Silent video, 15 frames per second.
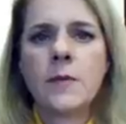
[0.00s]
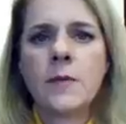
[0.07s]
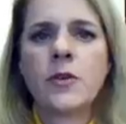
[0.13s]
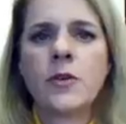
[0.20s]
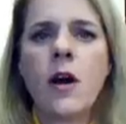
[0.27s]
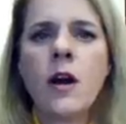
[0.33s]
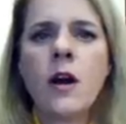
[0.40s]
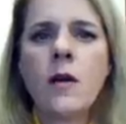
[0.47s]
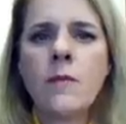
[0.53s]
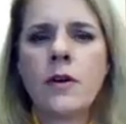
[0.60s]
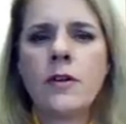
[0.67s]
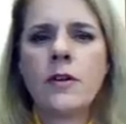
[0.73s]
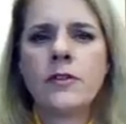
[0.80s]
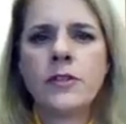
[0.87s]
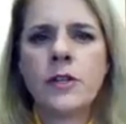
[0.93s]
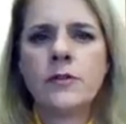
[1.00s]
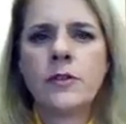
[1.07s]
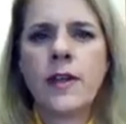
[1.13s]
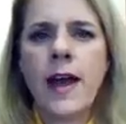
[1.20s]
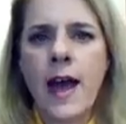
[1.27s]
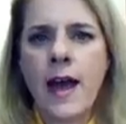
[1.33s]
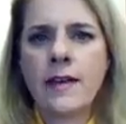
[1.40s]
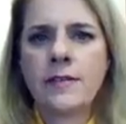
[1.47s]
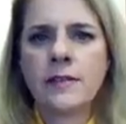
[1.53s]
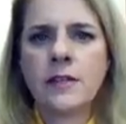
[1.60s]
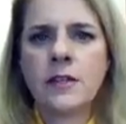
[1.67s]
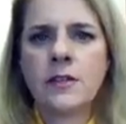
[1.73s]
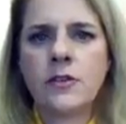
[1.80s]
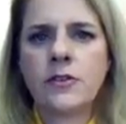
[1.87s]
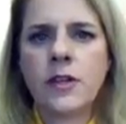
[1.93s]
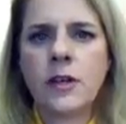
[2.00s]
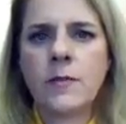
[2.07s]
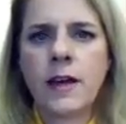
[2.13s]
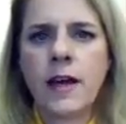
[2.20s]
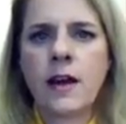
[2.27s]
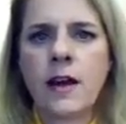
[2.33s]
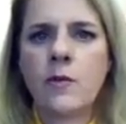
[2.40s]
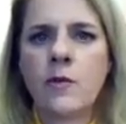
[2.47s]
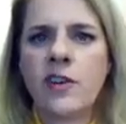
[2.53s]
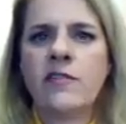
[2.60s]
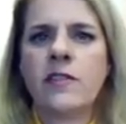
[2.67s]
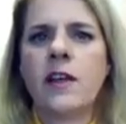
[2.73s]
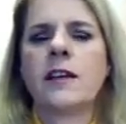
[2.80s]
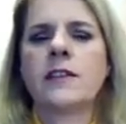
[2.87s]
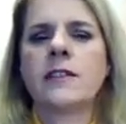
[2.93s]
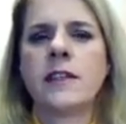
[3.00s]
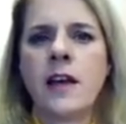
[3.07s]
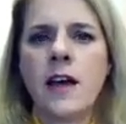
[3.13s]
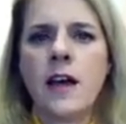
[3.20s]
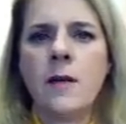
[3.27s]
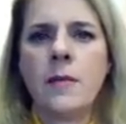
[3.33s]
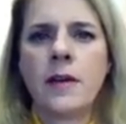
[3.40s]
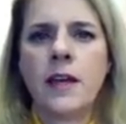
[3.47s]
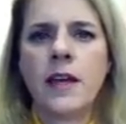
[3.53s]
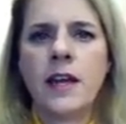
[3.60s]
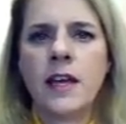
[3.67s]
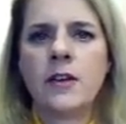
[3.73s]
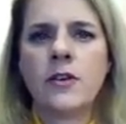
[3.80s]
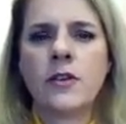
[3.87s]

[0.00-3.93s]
So heartburn is due to the acid in your stomach kind of refluxing up and getting into your